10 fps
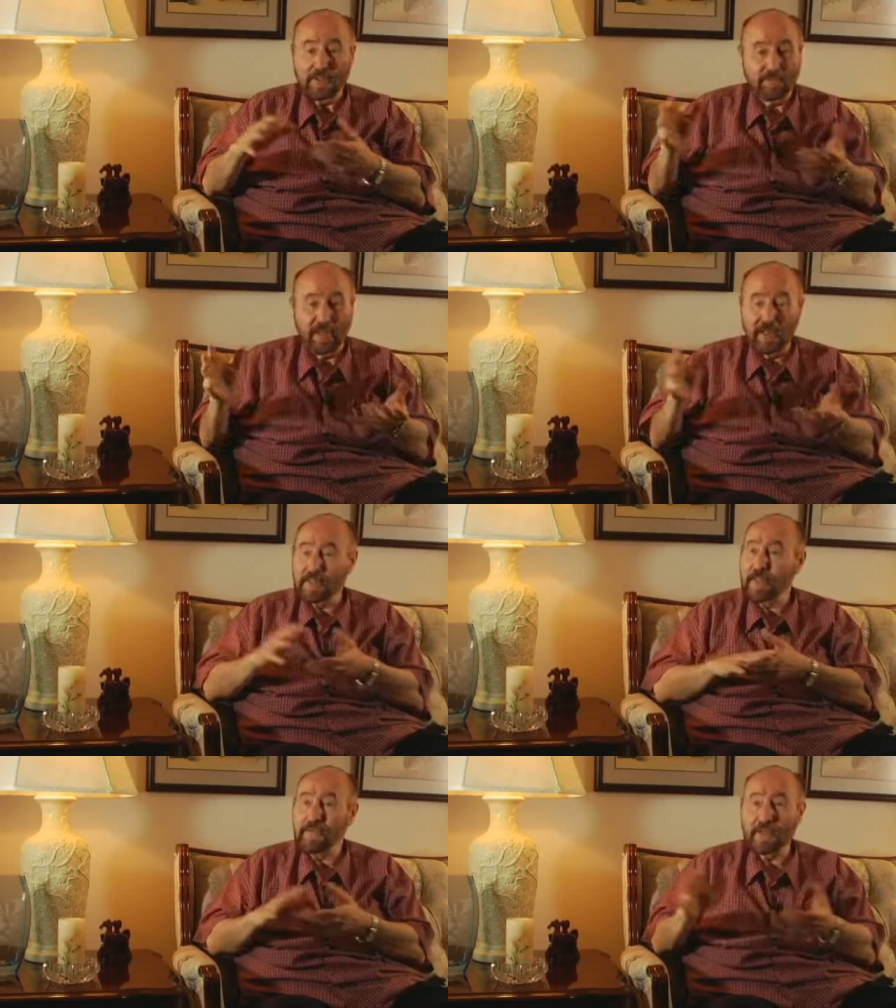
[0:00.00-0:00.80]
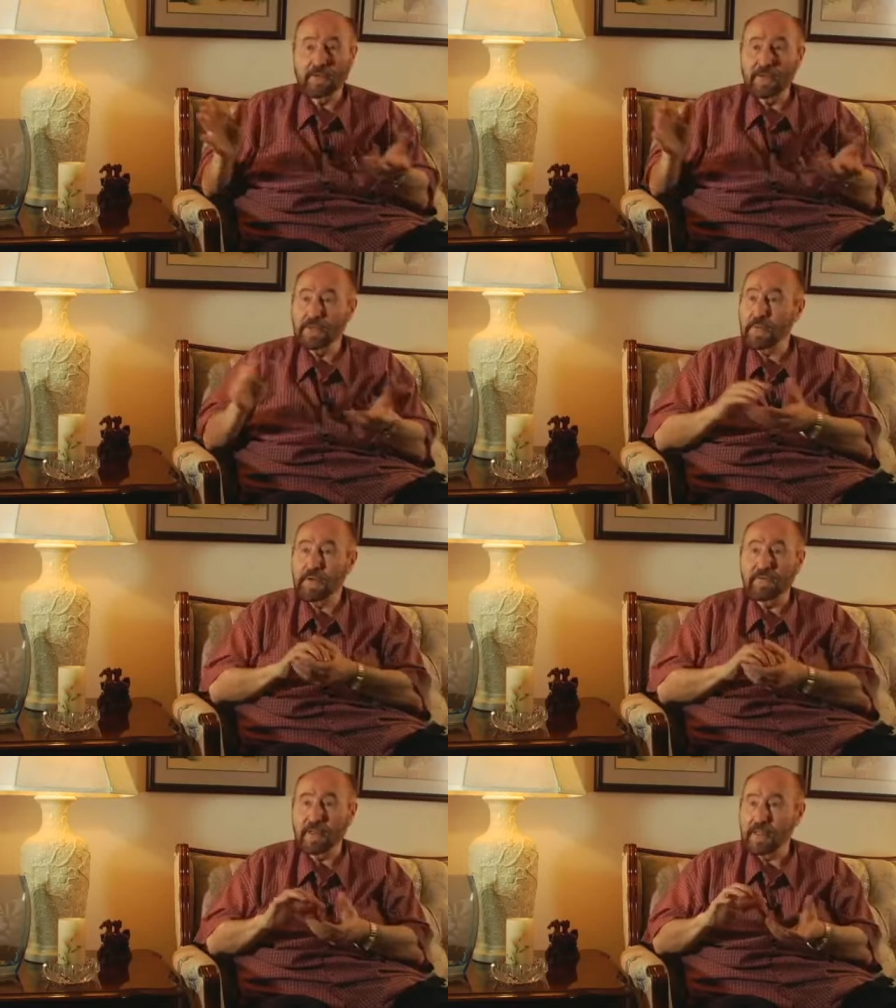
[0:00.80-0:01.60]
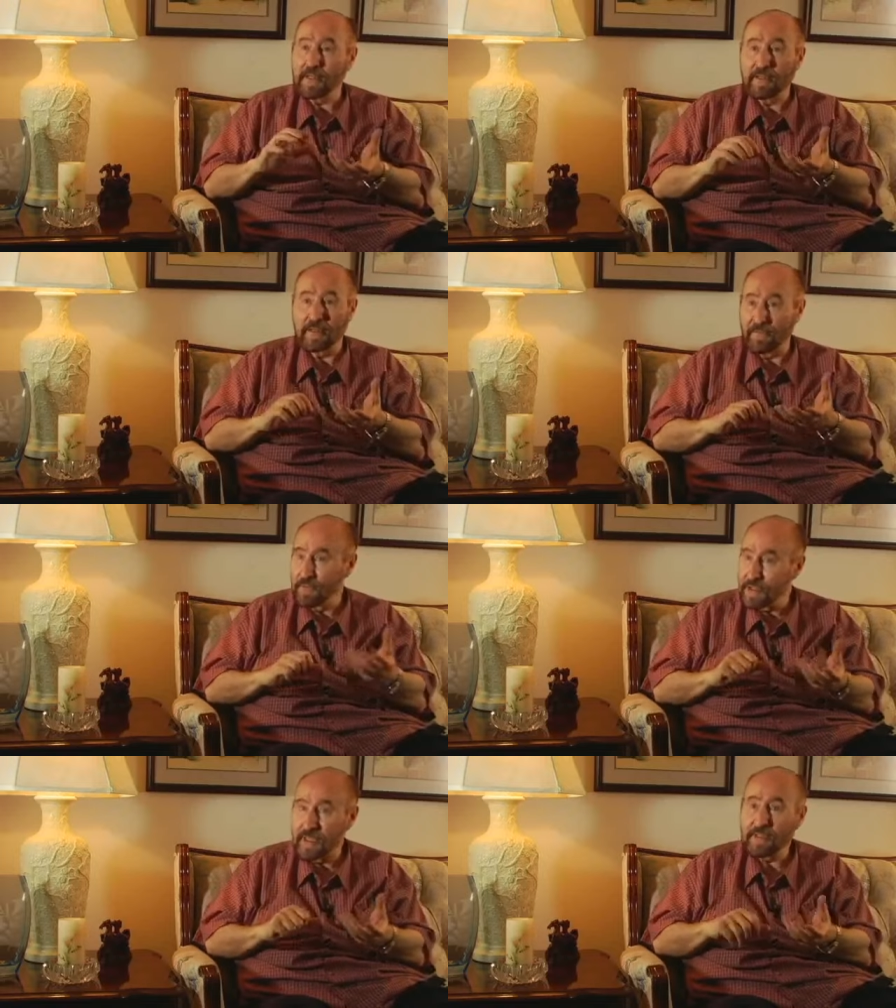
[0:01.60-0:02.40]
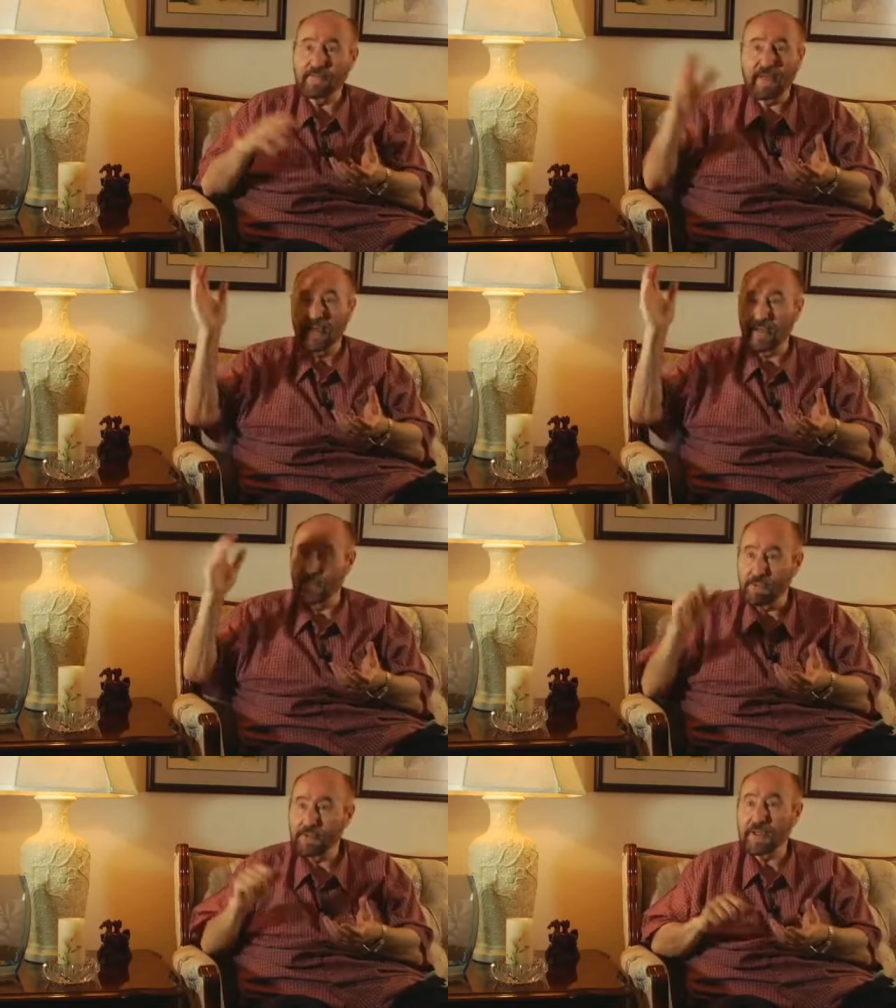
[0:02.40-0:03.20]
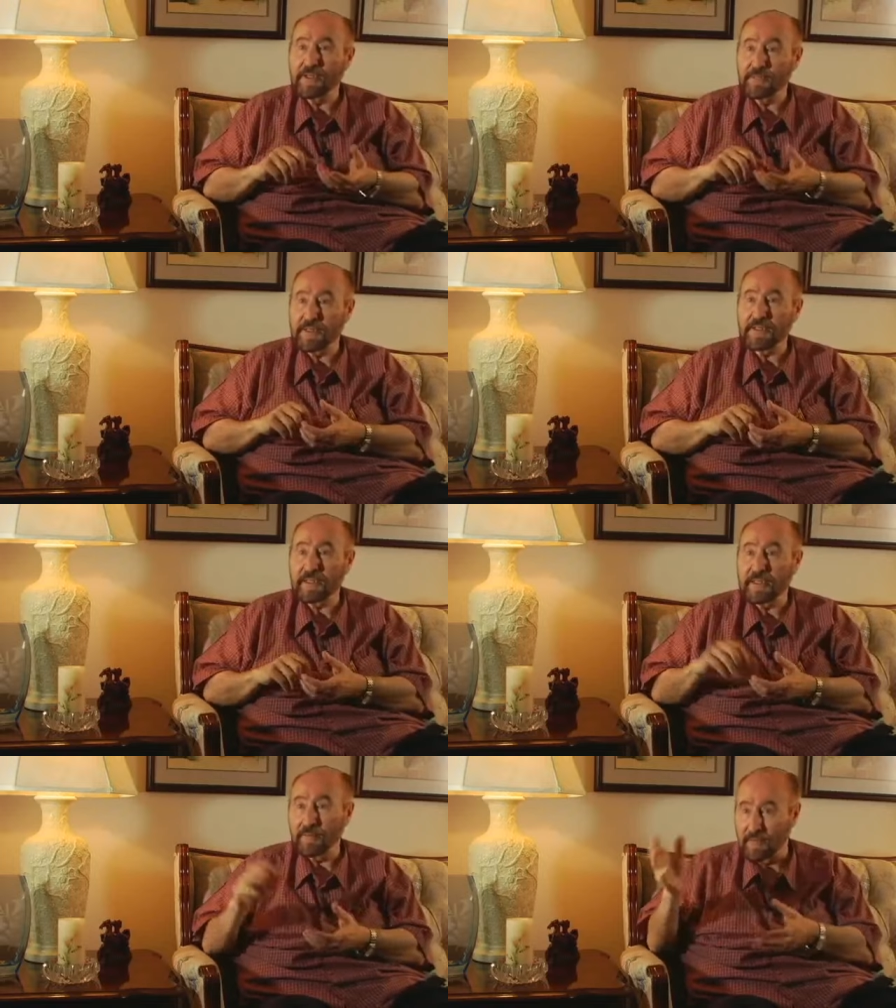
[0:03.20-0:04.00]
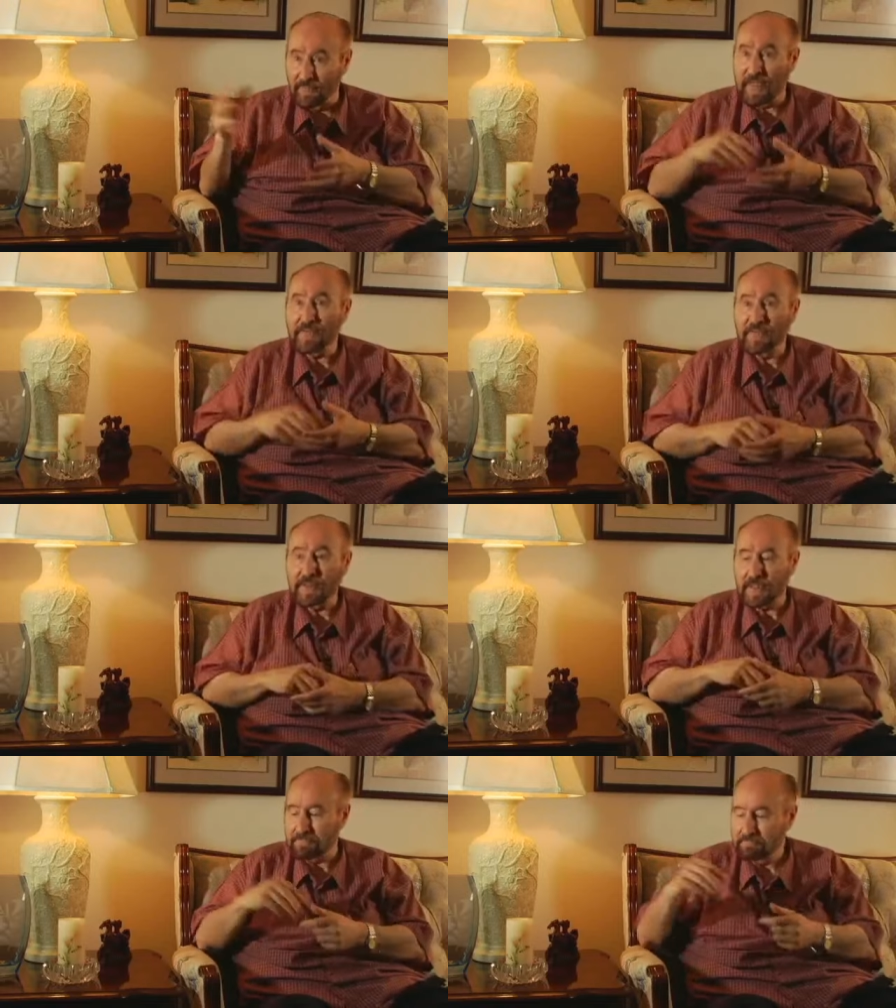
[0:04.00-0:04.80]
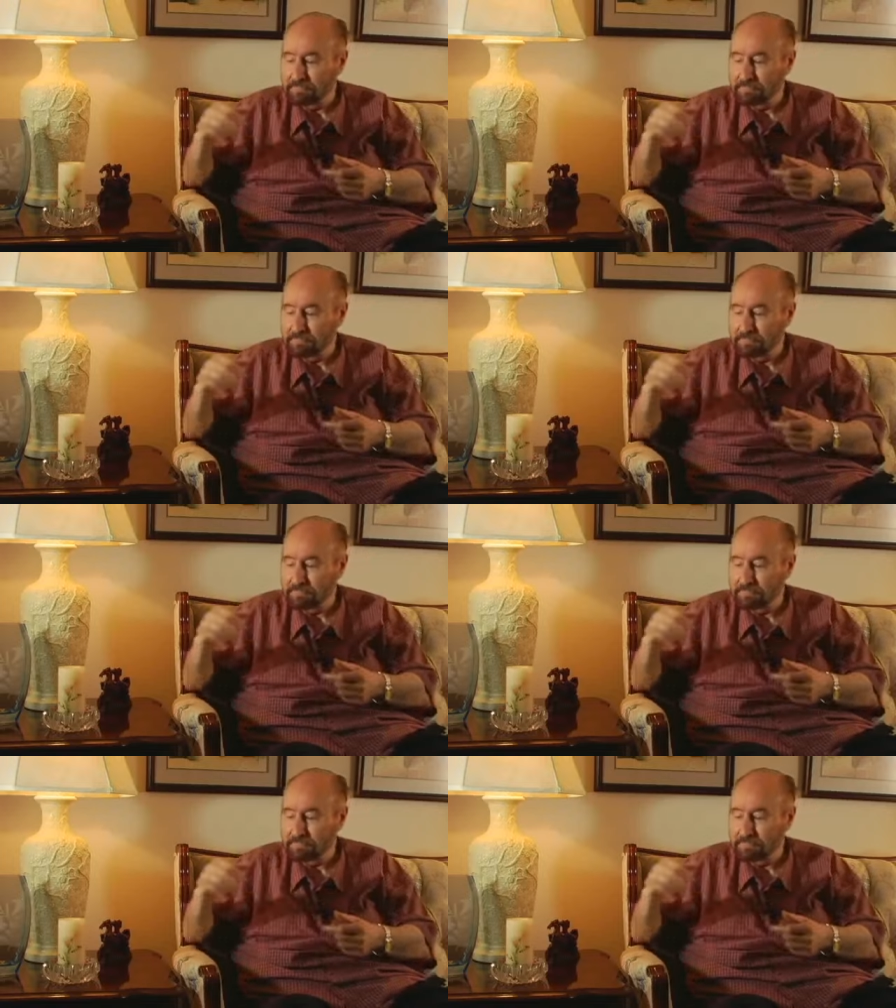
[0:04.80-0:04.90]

So relativity agrees perfectly that if you change the vacuum, you change space-time and vice versa.